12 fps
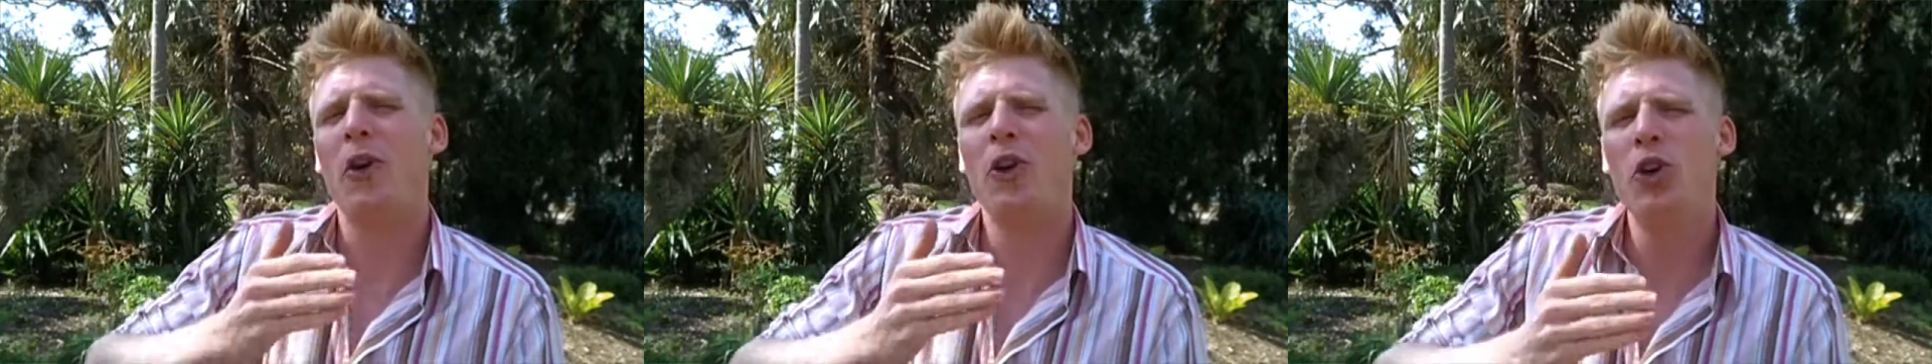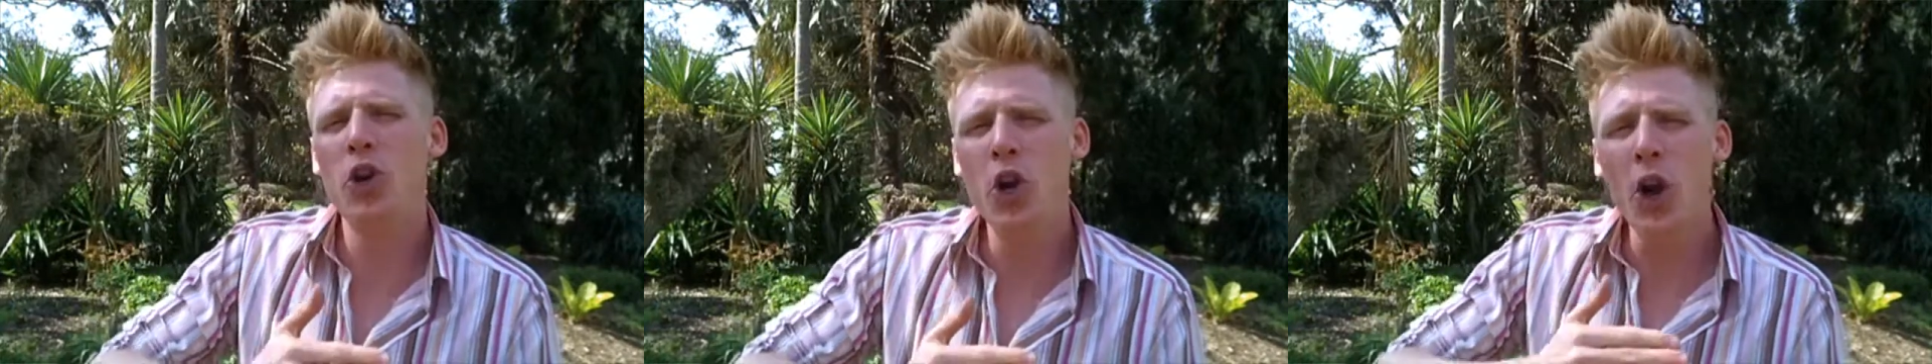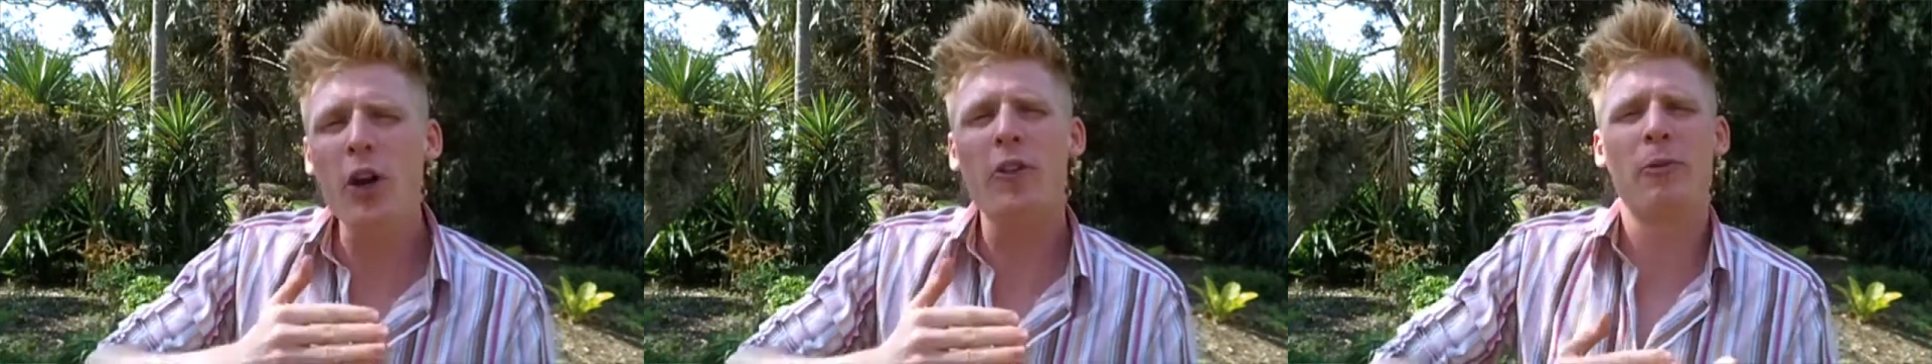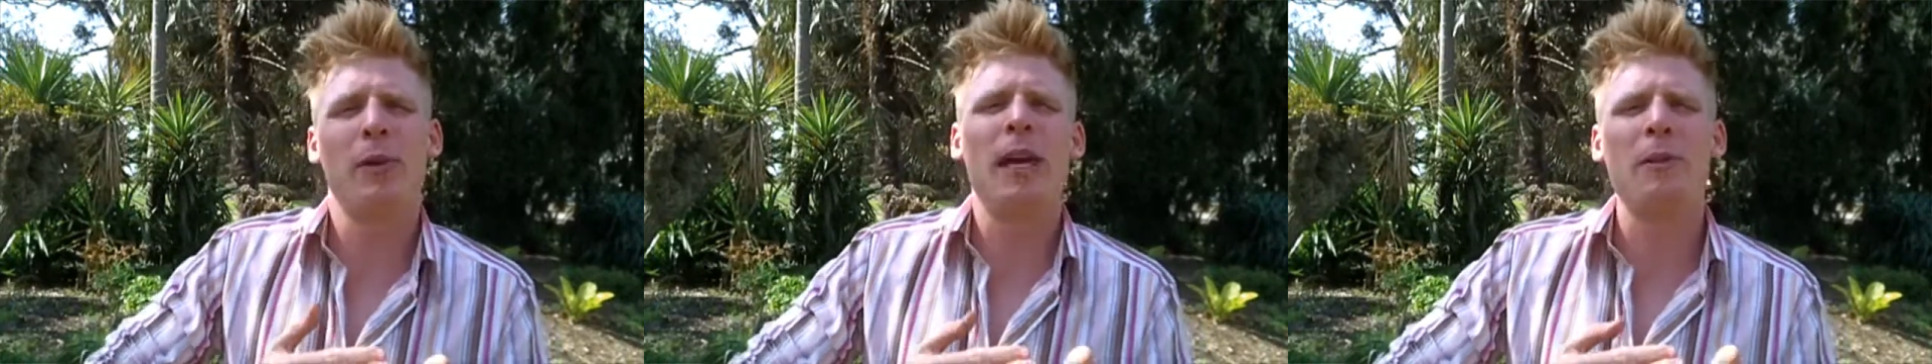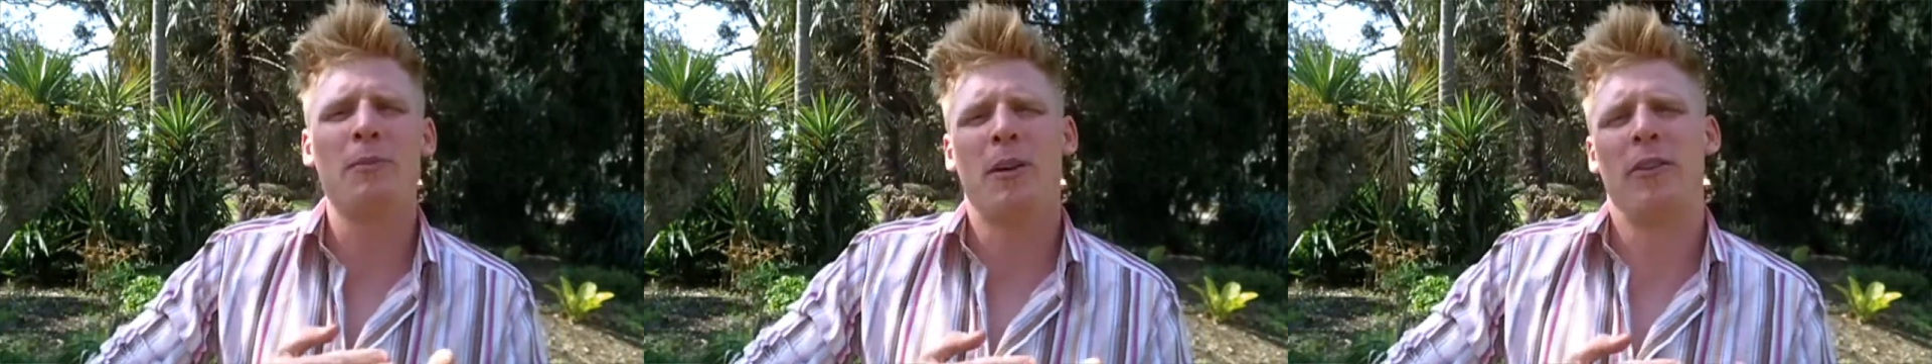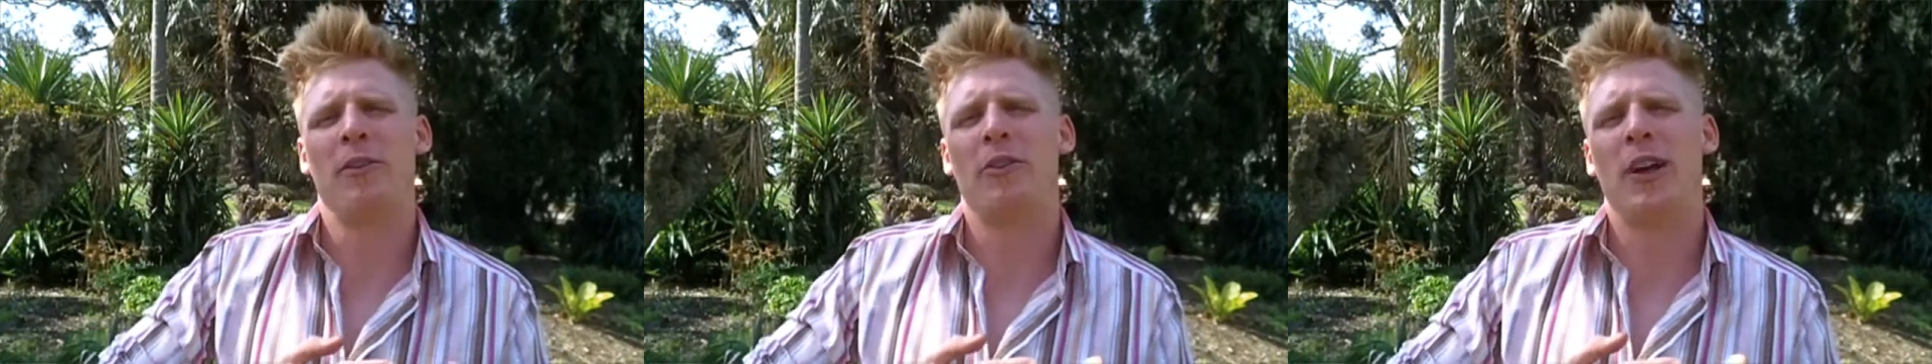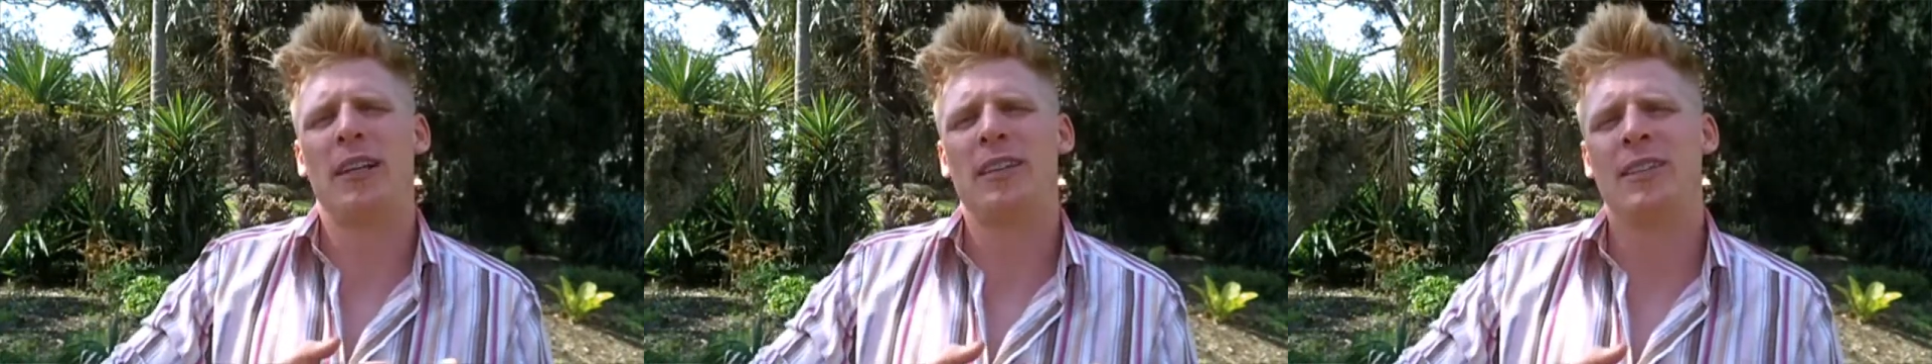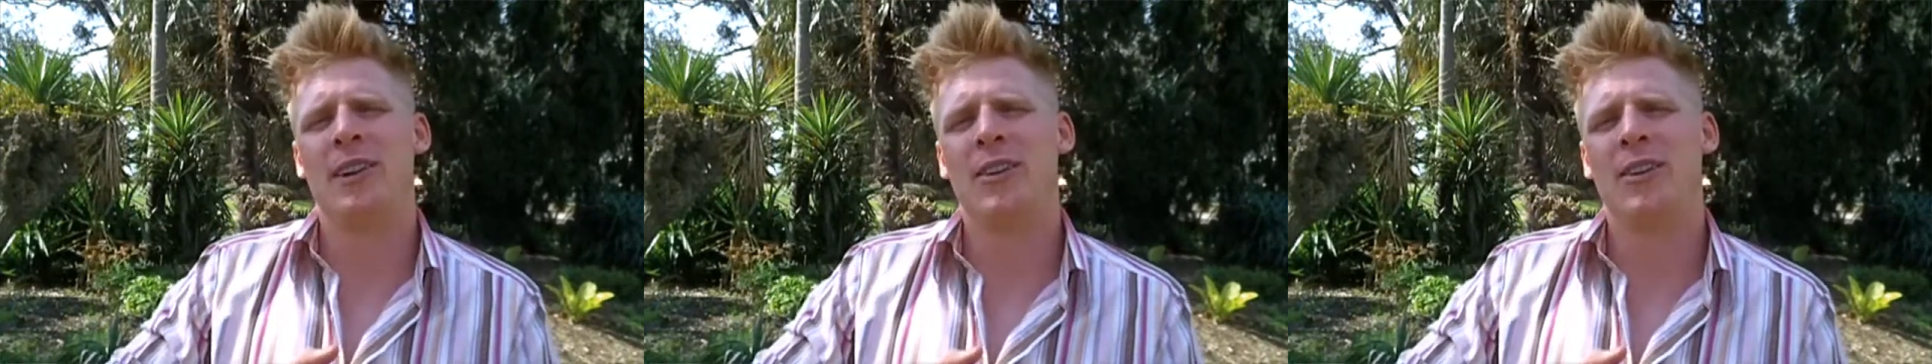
for a lot of people, my friends.